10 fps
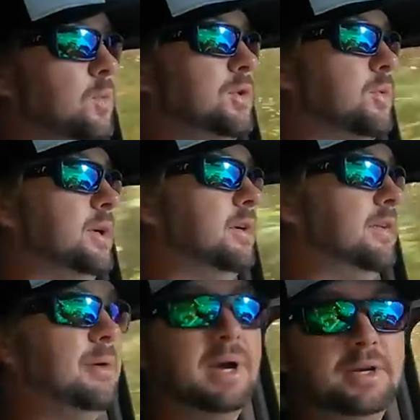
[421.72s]

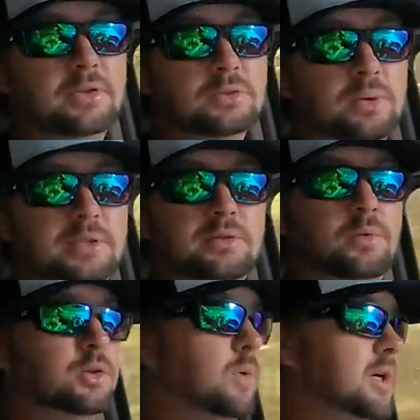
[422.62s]
112. Everybody knows the
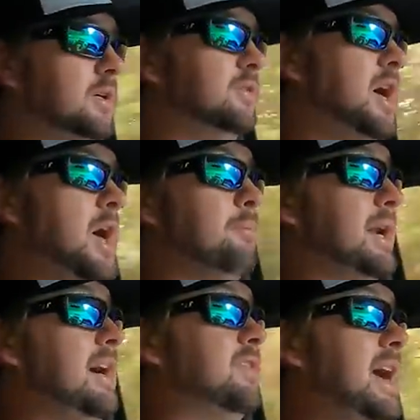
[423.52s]
Richardson 112,
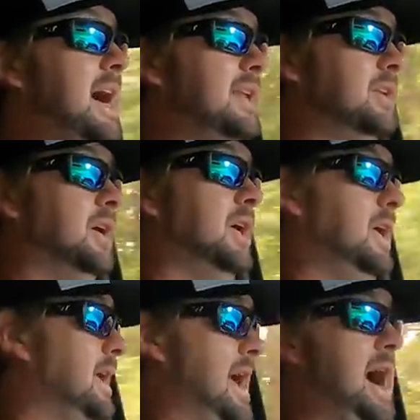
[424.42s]
but I've got,
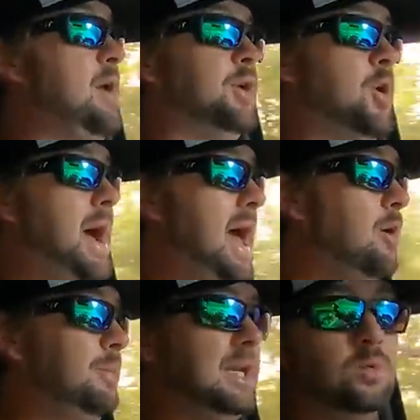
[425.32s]
I don't know
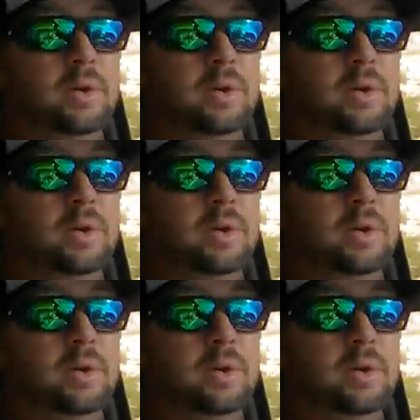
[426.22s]
how many